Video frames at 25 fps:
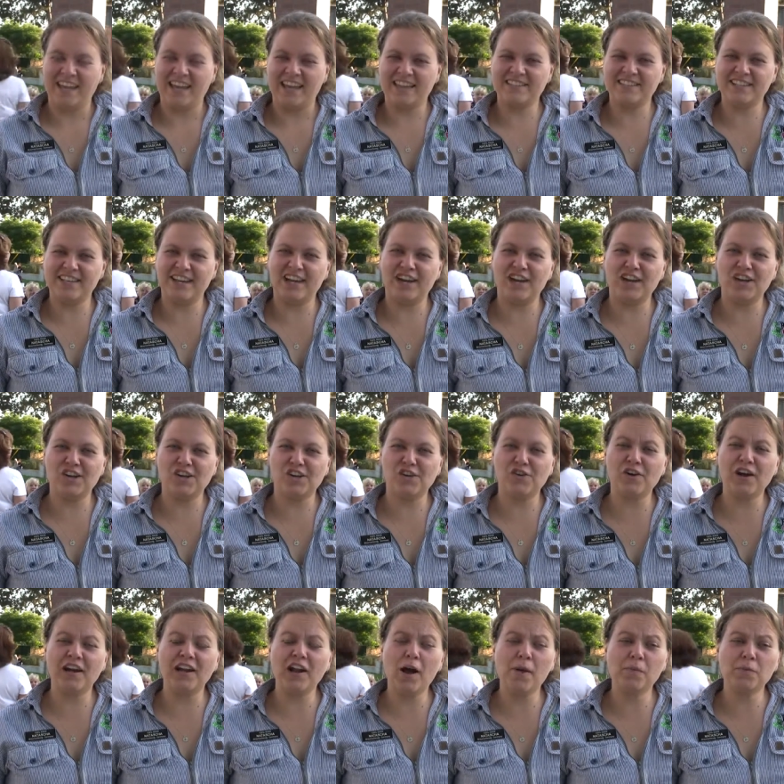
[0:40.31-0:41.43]
It's a
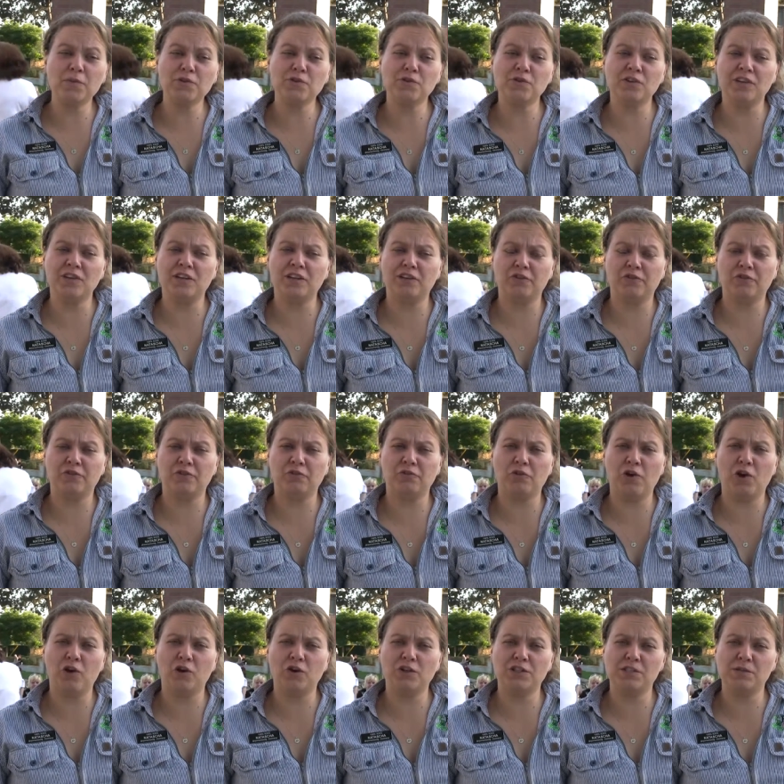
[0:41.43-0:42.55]
great opportunity for
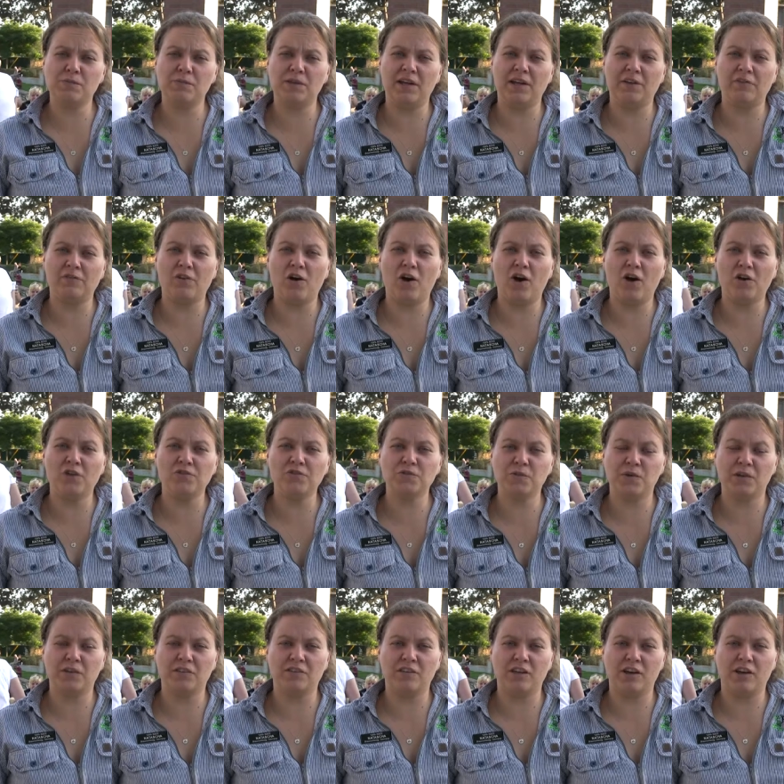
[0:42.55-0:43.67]
Rogue to be involved
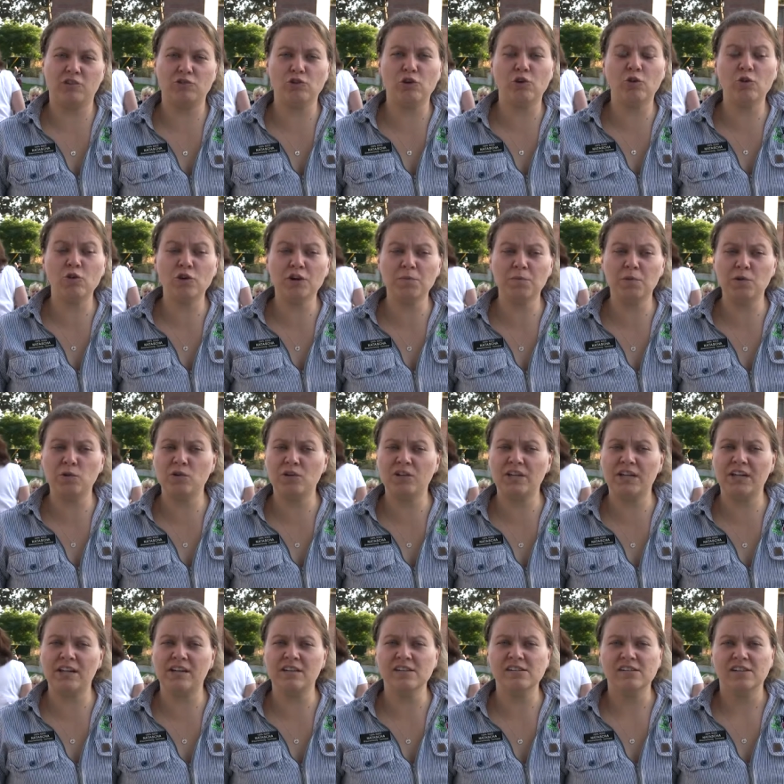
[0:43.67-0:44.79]
with the local
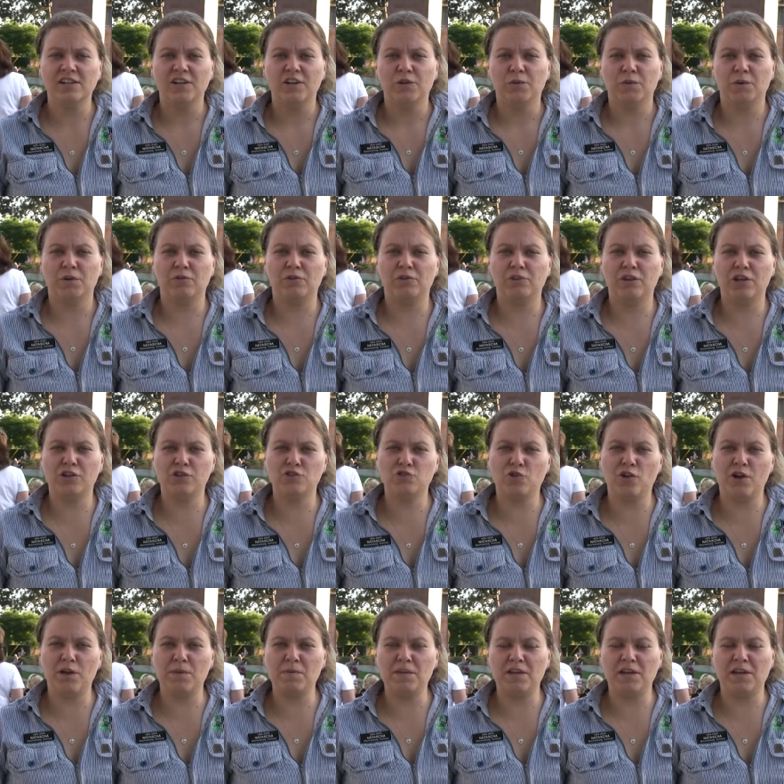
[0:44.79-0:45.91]
community. We really
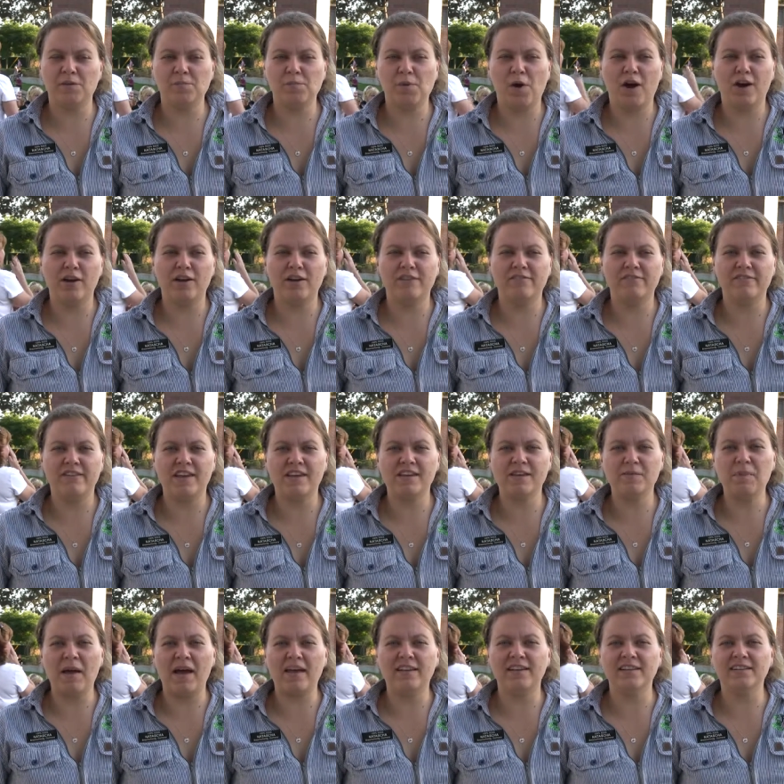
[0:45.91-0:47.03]
enjoy being part of
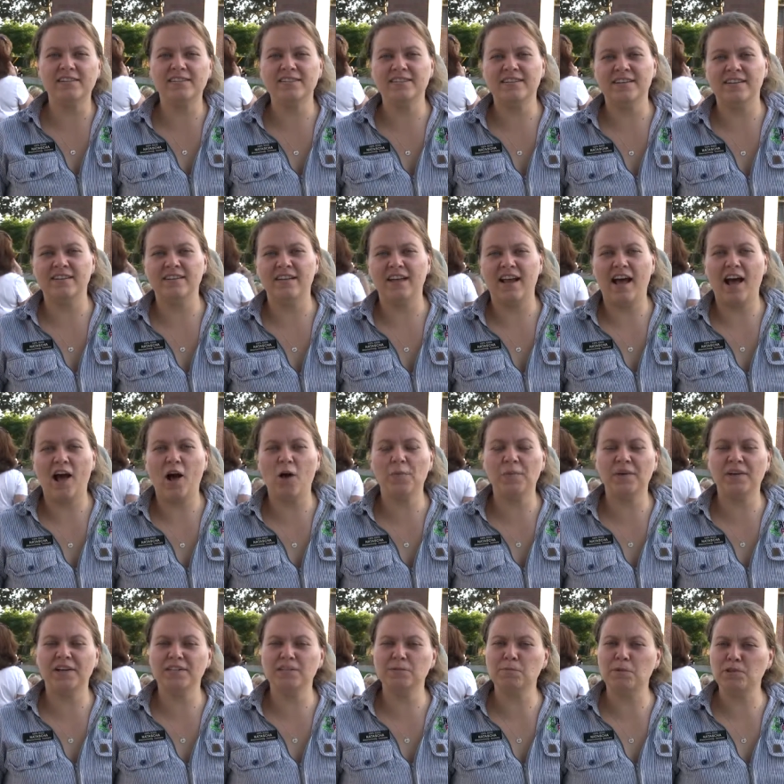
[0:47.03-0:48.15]
Independence and helping
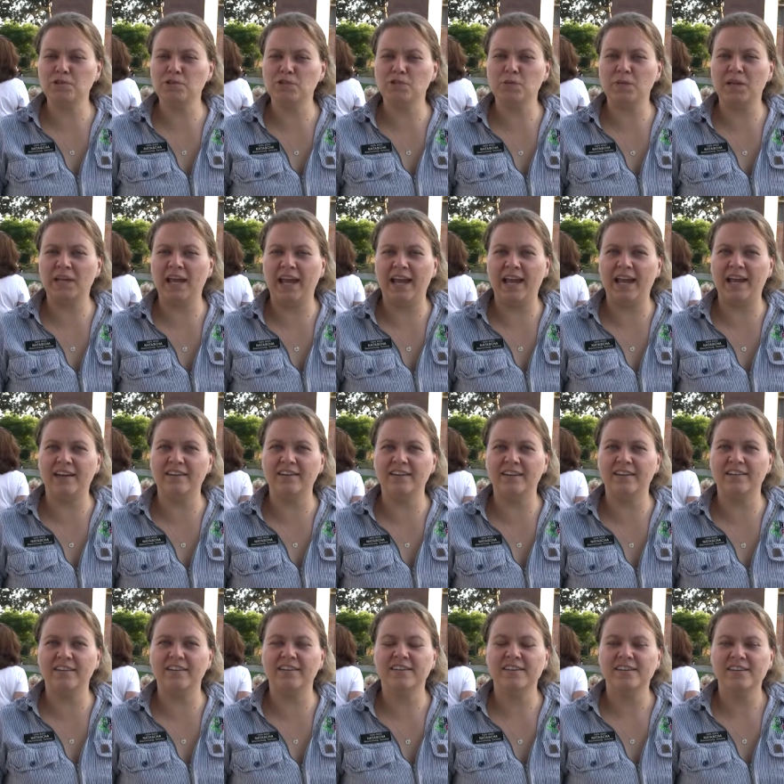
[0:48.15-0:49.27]
as much as we can. And
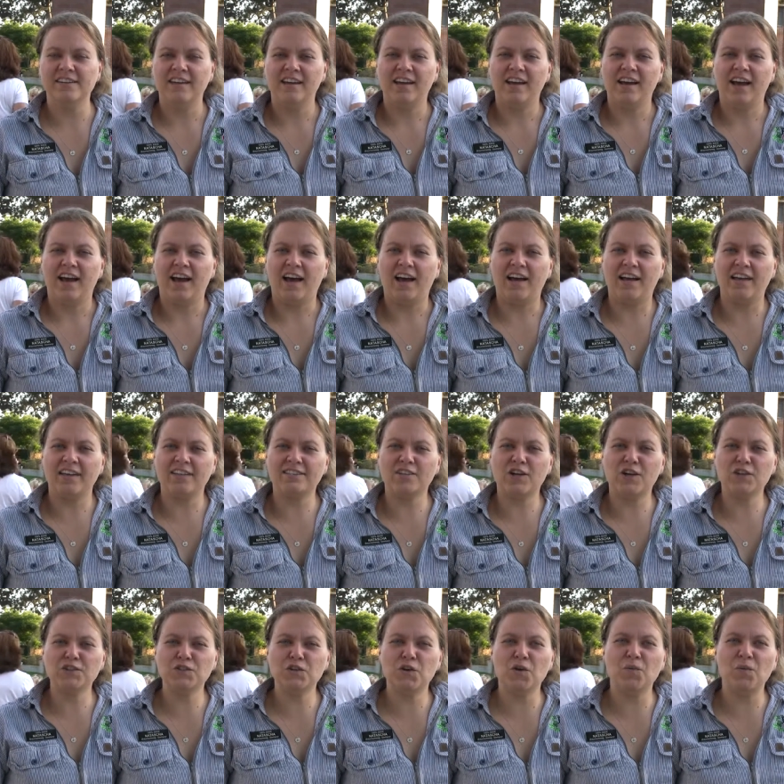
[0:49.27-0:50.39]
uh, it's
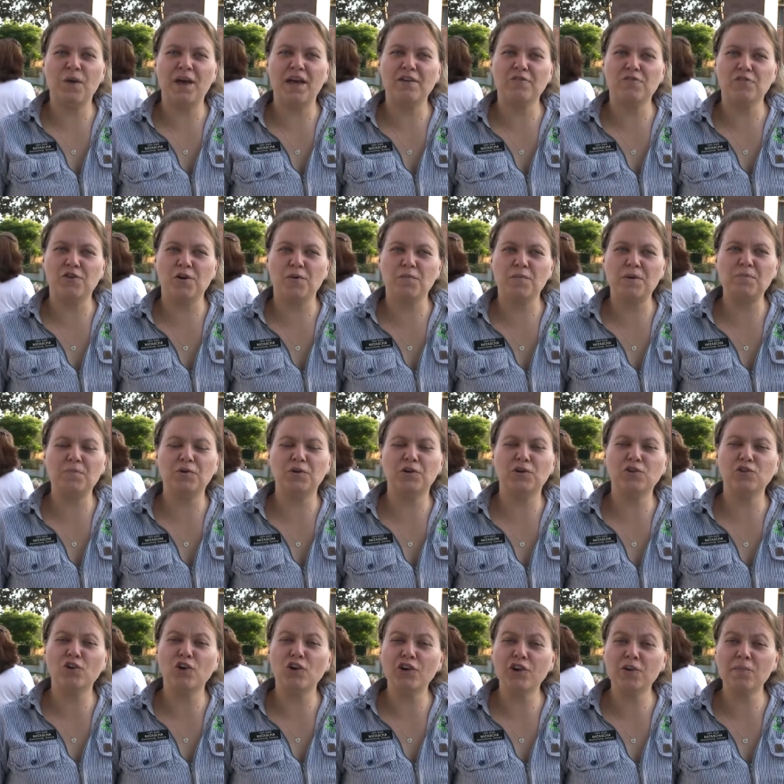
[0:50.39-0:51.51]
also a way for people to
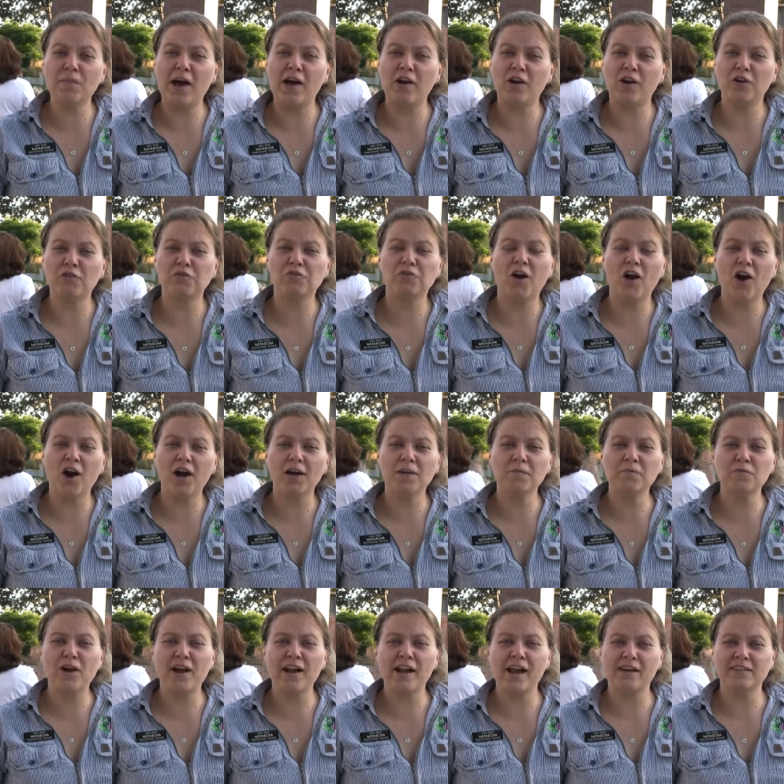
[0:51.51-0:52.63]
learn about our farm
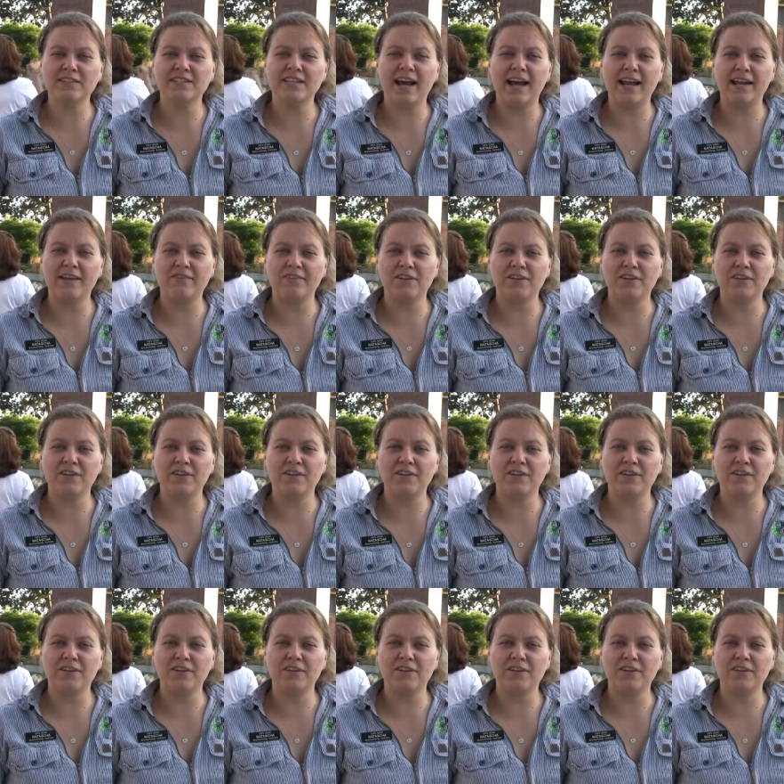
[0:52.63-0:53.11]
right outside